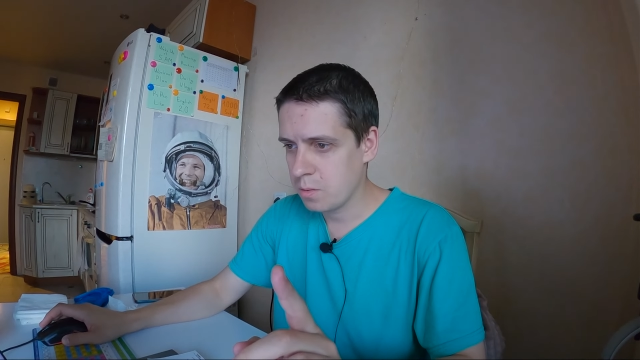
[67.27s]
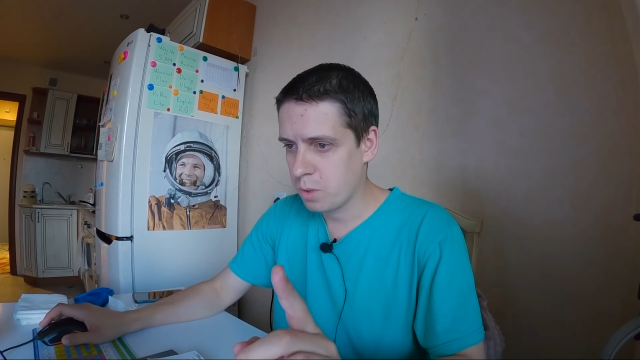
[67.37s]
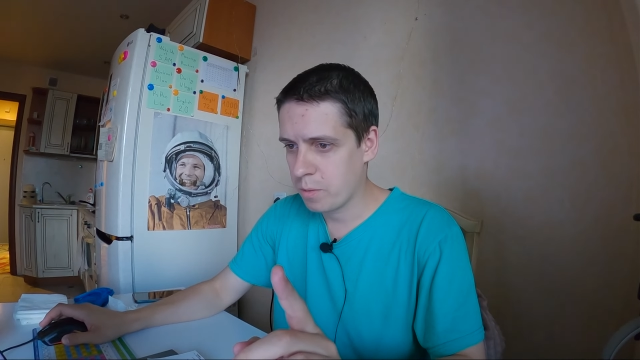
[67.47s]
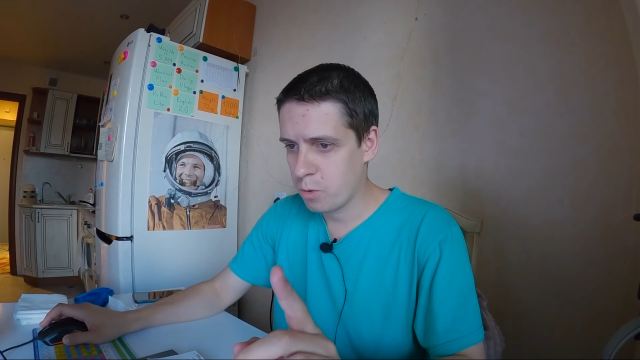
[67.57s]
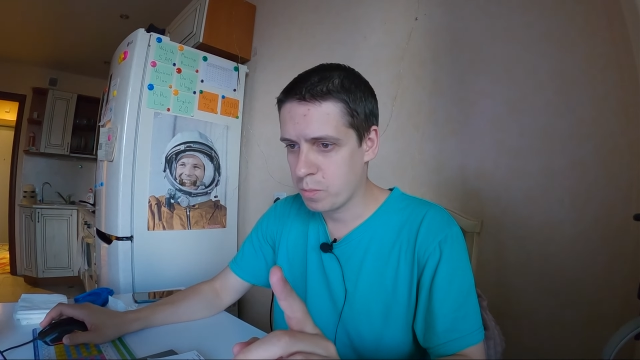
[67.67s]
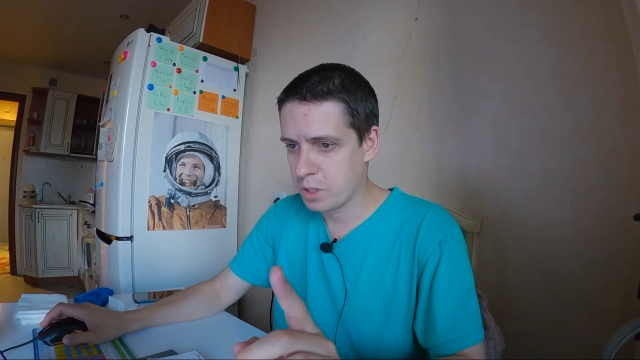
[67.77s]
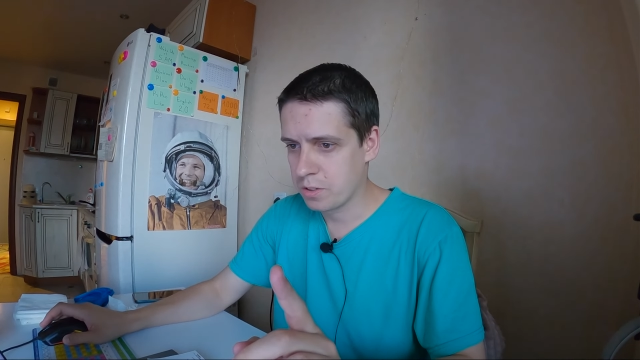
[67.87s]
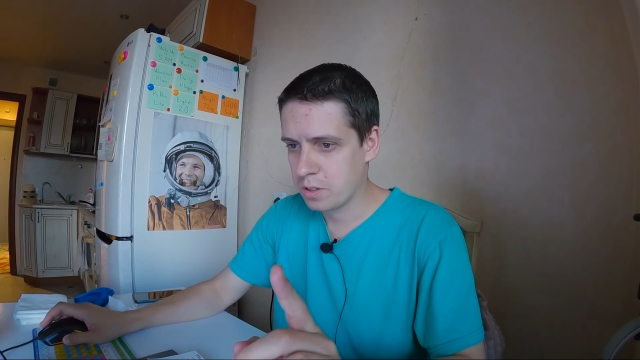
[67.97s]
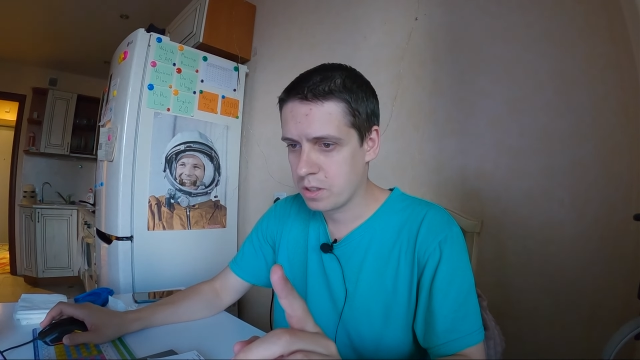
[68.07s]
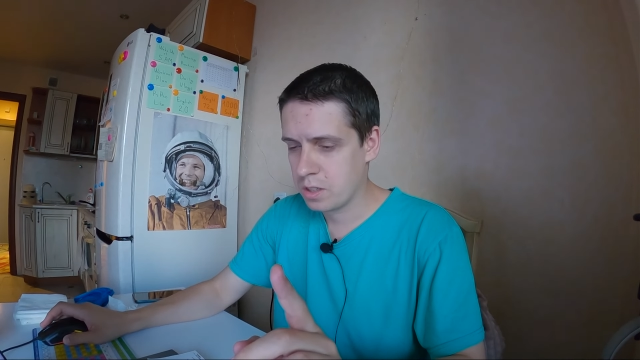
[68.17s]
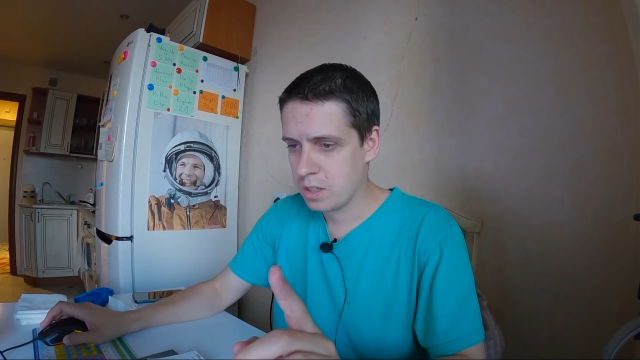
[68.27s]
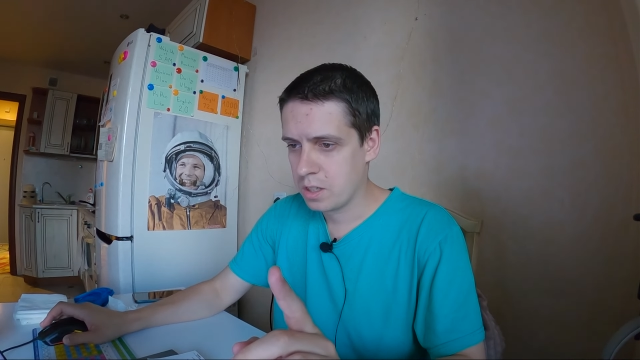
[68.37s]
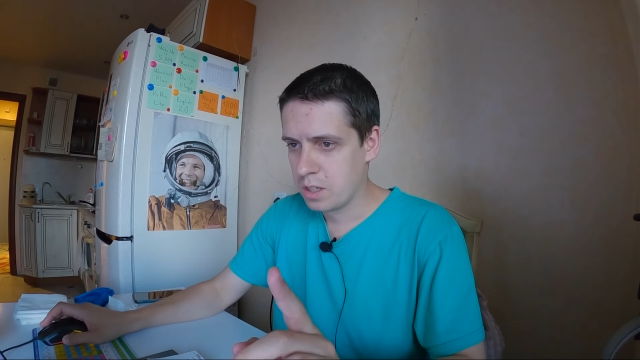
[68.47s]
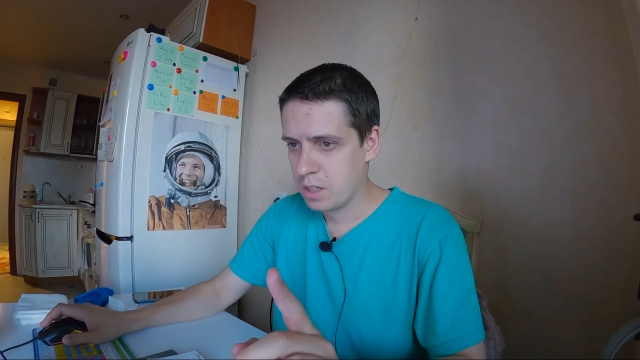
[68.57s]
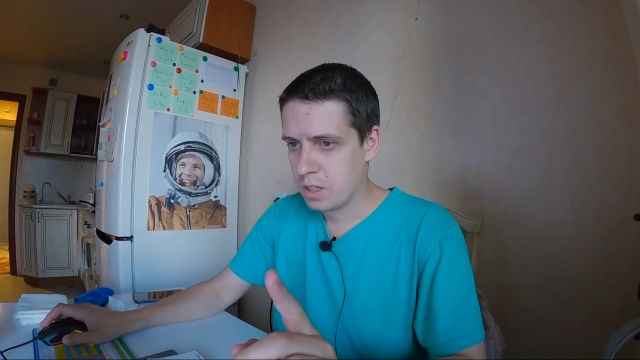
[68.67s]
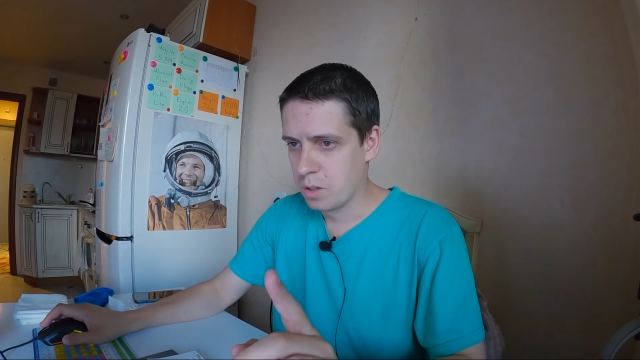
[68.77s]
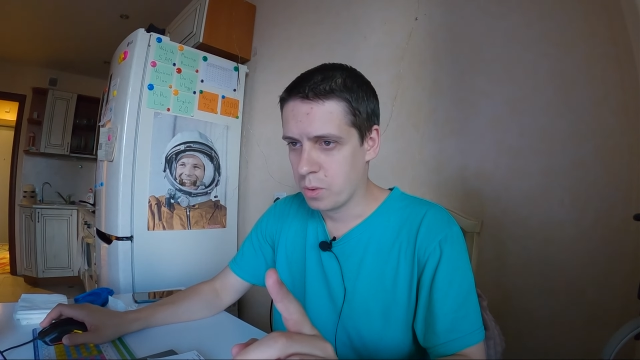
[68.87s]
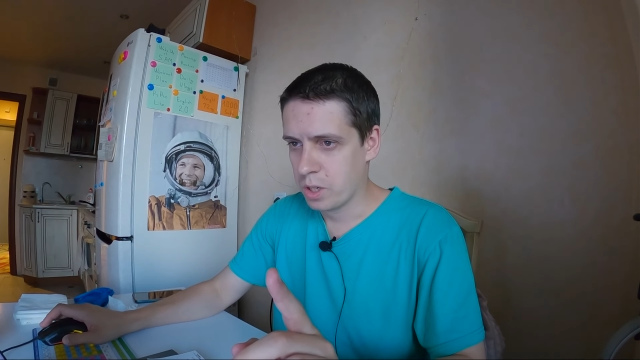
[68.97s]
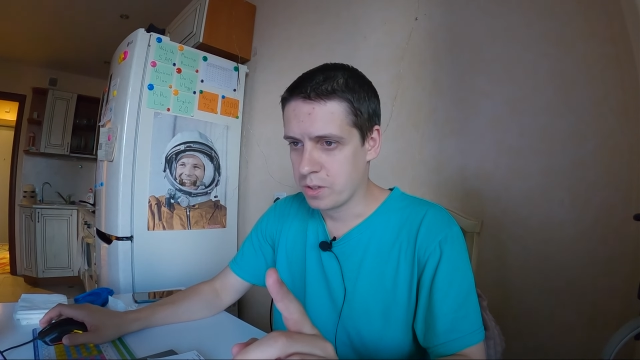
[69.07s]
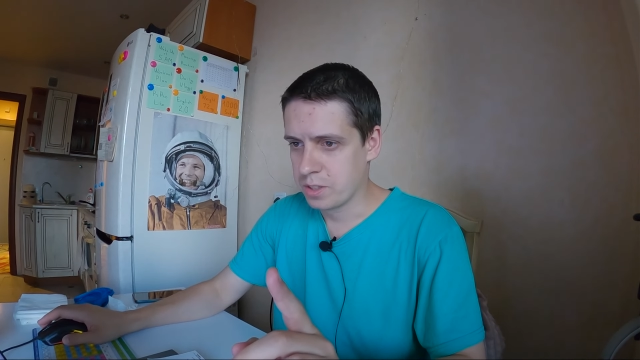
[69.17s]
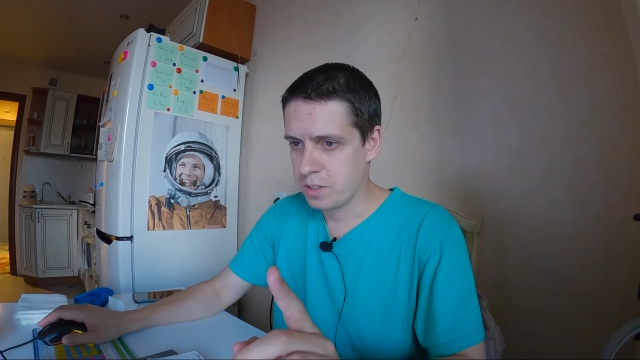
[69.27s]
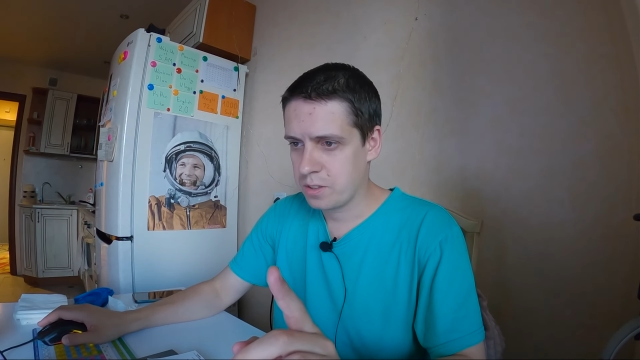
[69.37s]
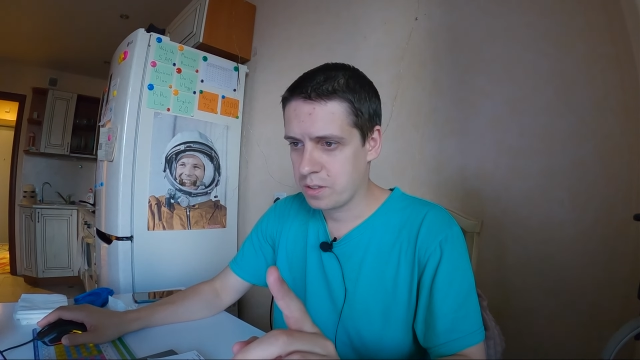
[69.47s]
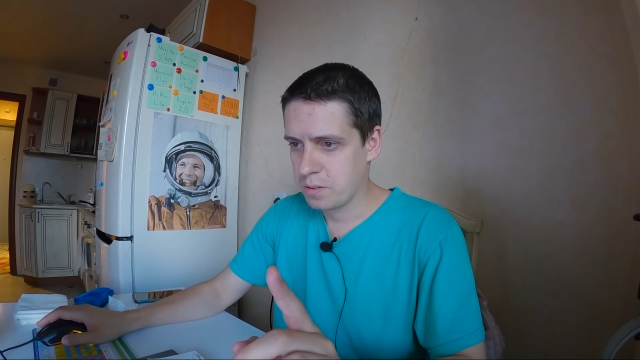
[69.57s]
One moment, where is it?